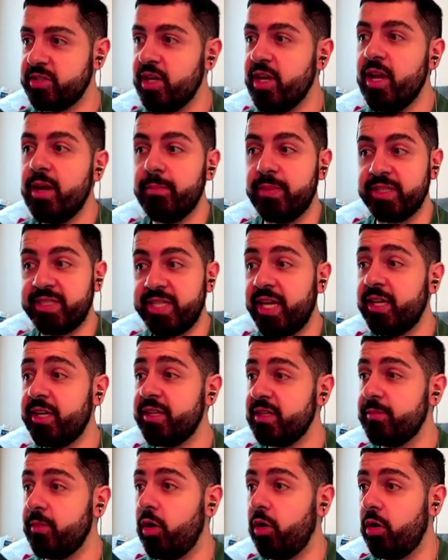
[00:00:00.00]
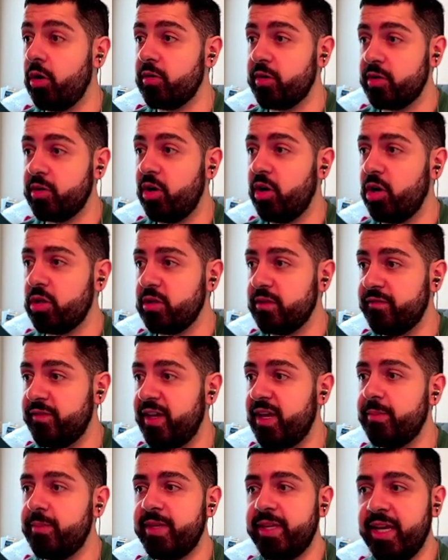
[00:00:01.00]
but 10 of them are on Hall of Fame.
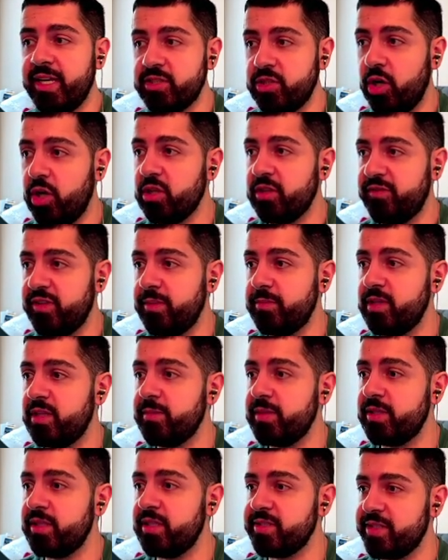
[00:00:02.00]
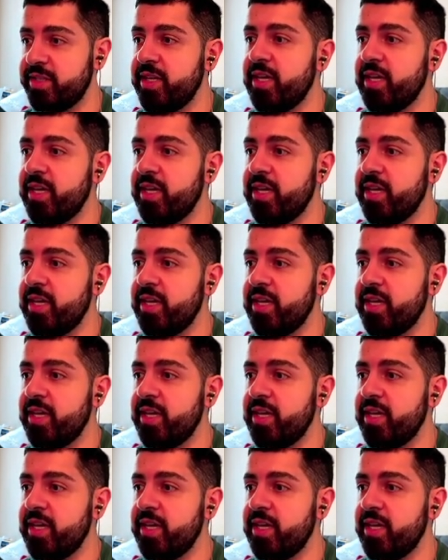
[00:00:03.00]
He has Hall of Fame Limitless.